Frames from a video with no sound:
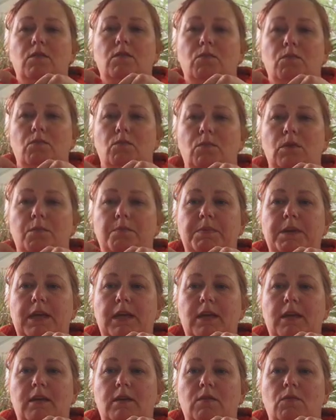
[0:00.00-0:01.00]
will
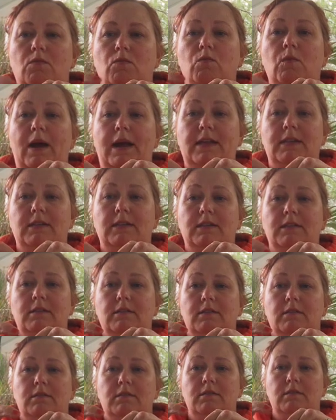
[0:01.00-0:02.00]
be white.
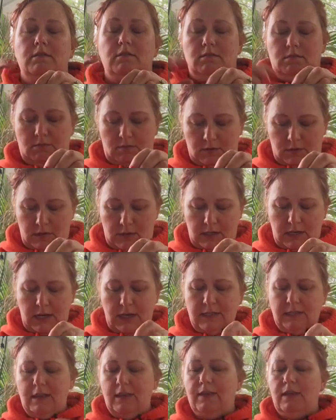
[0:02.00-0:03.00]
Did I
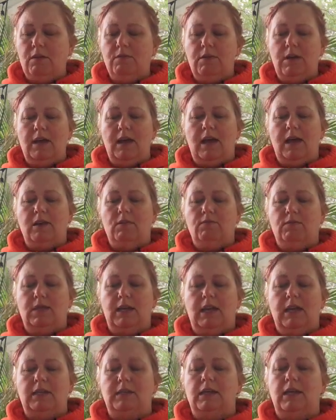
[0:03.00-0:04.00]
say that right? I don't think
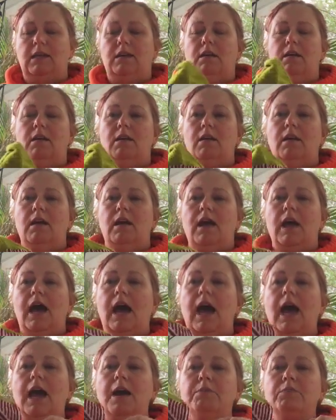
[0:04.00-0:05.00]
I did.
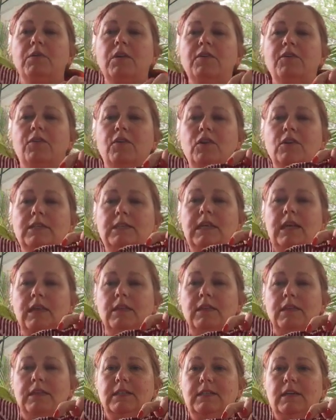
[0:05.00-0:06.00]
I'm reversing
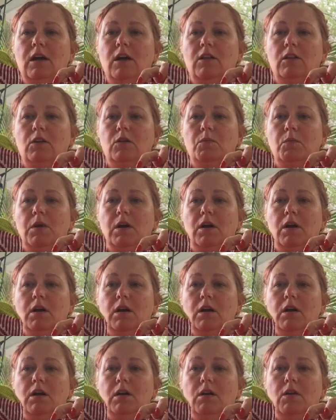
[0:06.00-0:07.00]
this color work,
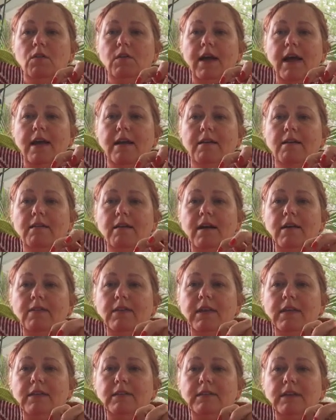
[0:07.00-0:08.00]
okay, on
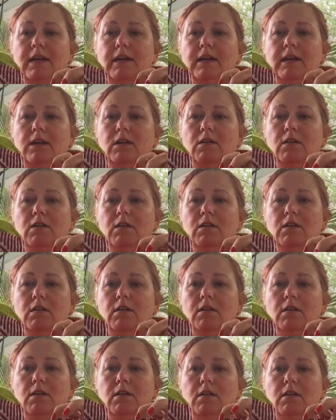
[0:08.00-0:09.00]
the inside here.
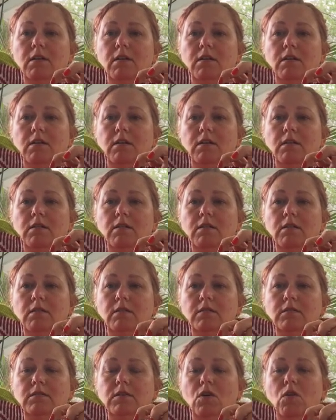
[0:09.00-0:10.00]

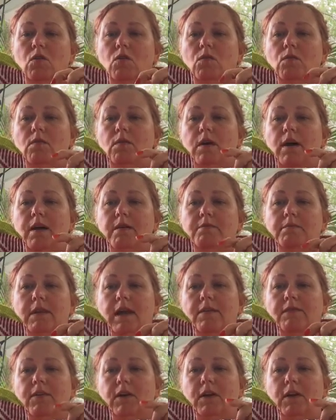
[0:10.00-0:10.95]
So I'm not very